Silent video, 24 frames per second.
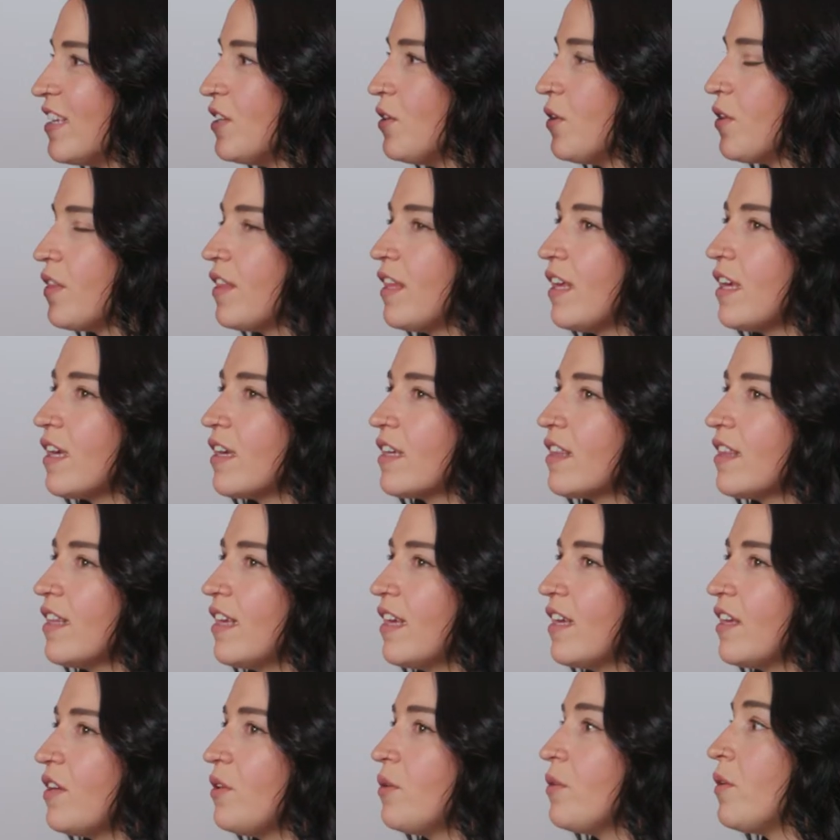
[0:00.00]
You think
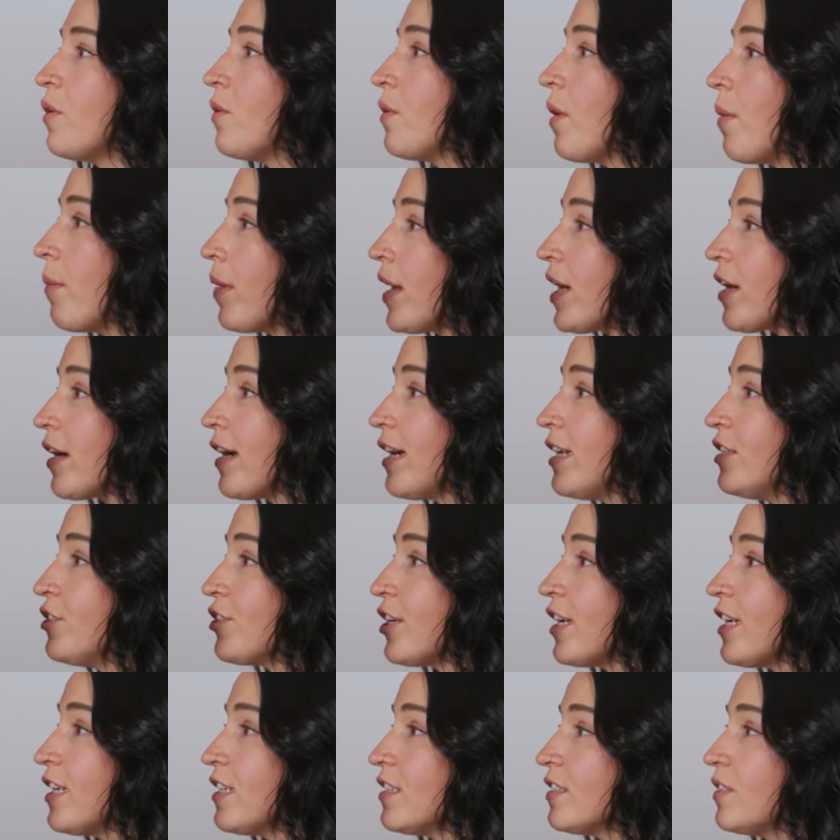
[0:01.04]
that you know what marriage
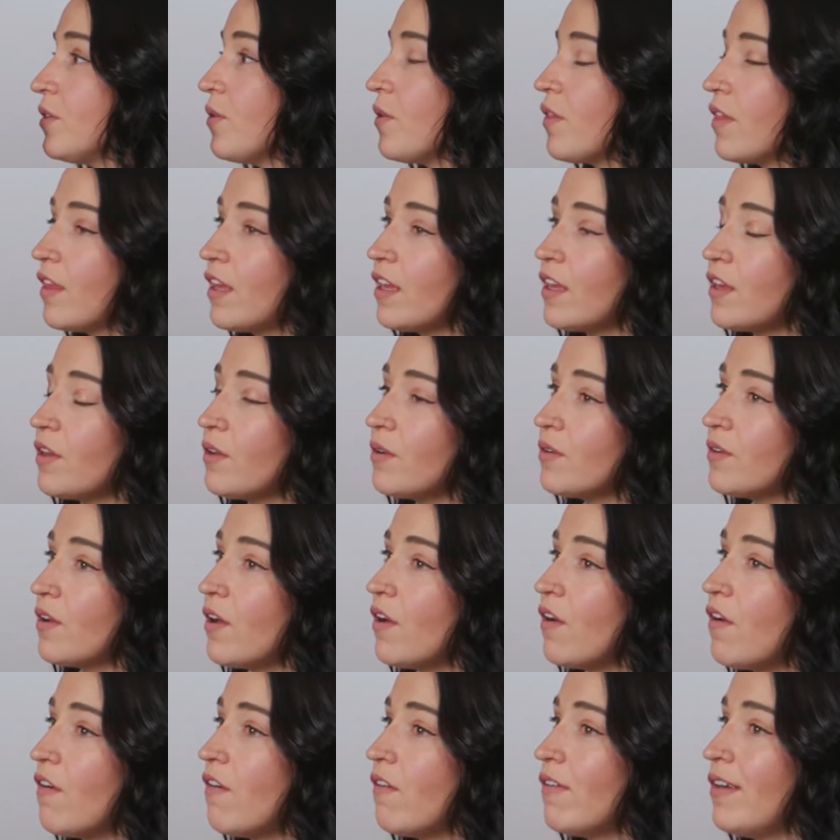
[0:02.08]
is. You think you
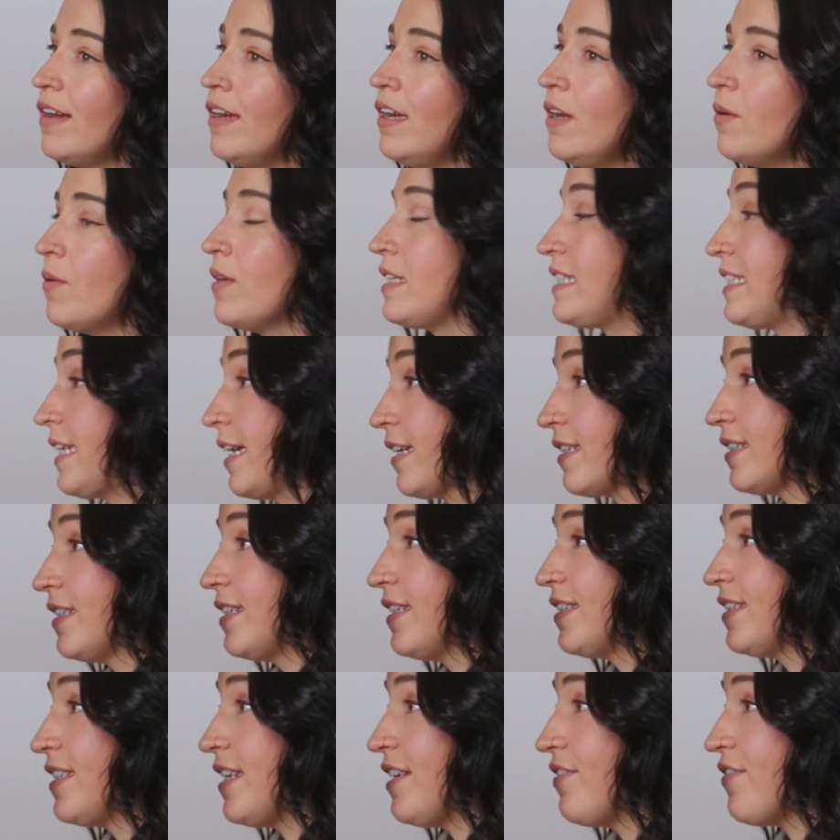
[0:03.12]
know what sex
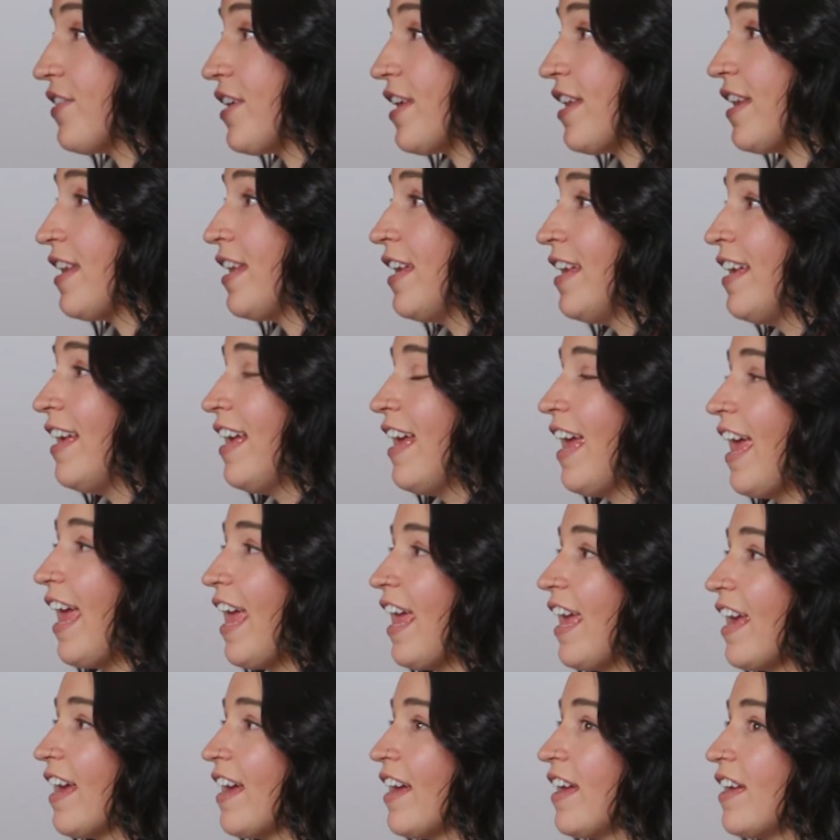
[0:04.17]
is even.
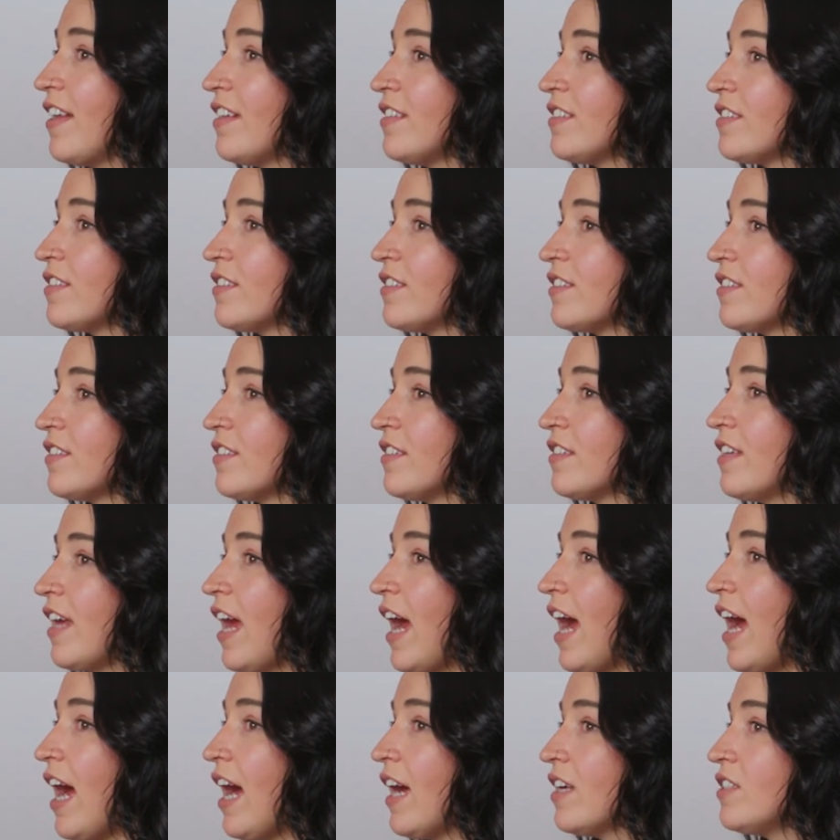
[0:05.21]
And
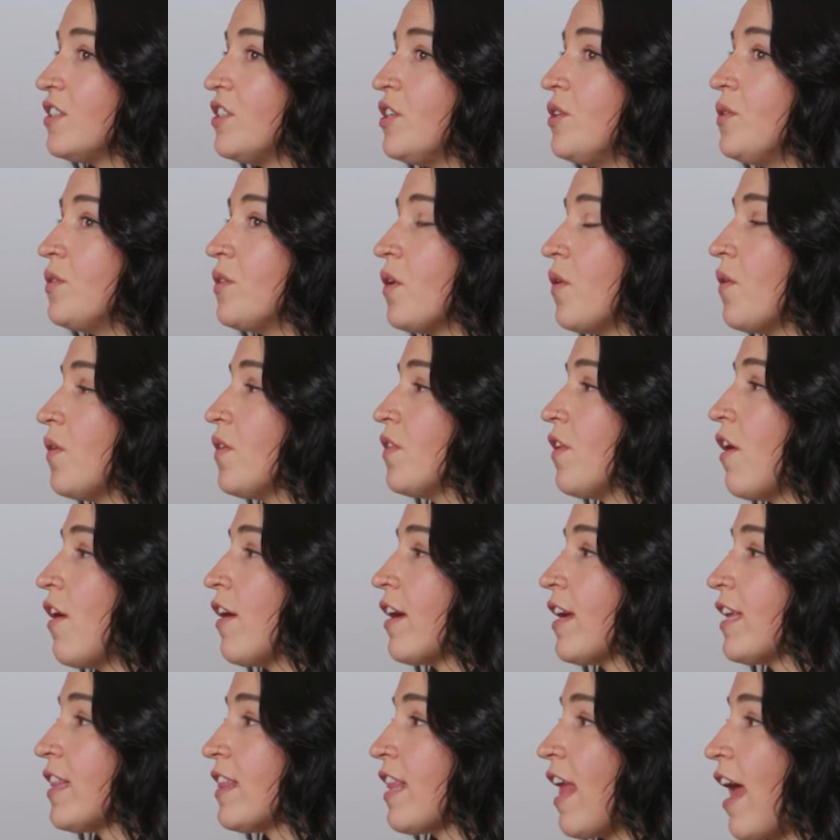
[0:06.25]
as you go
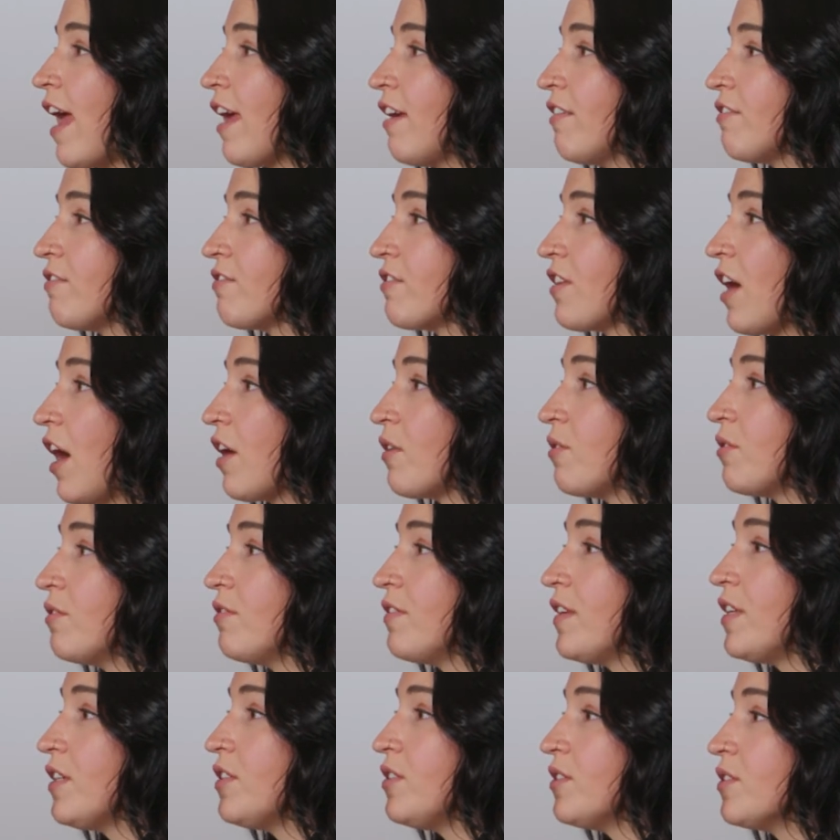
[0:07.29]
along in life, God
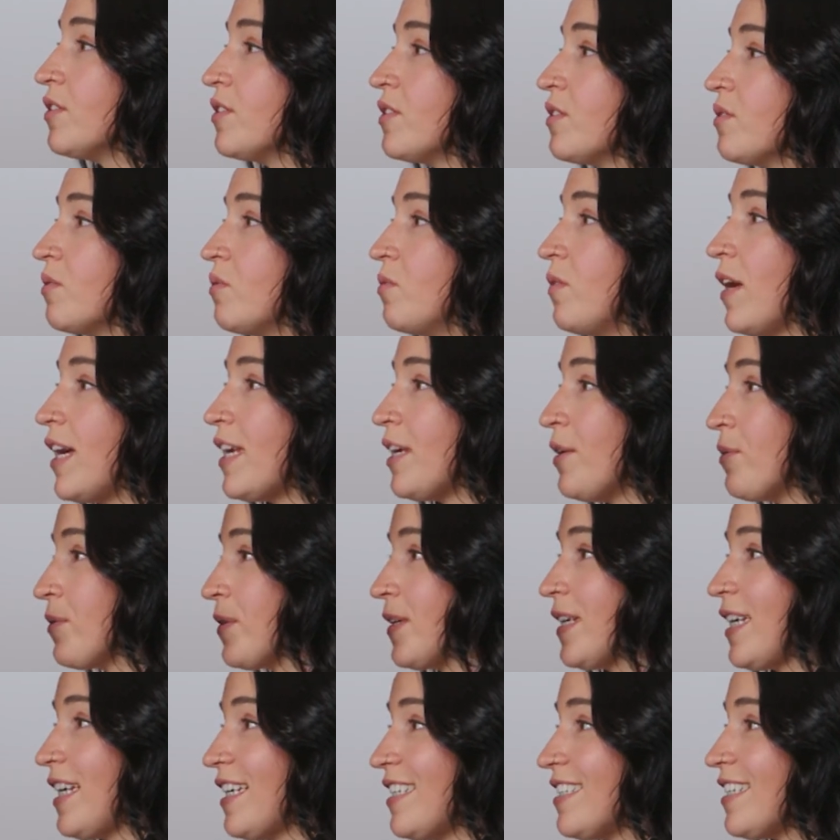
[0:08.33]
reveals what he
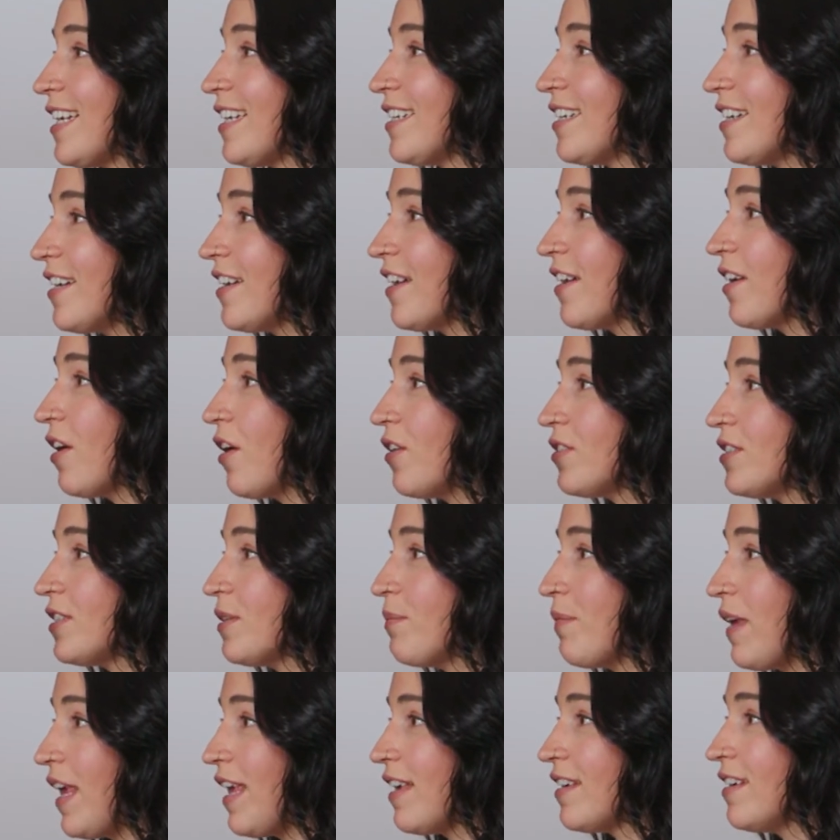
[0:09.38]
really intended it all
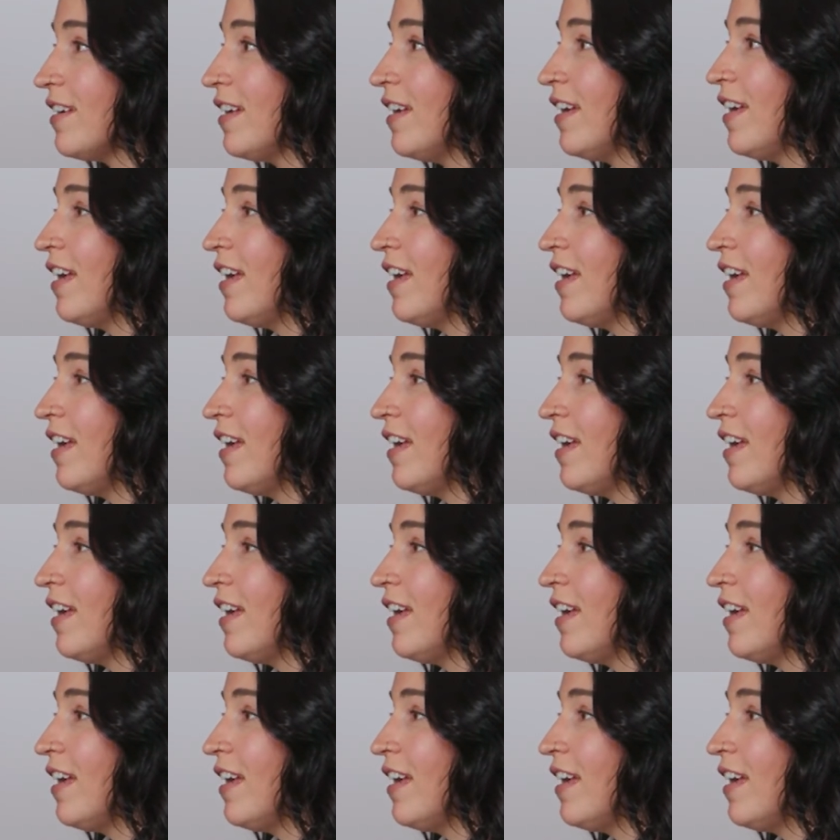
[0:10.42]
to be.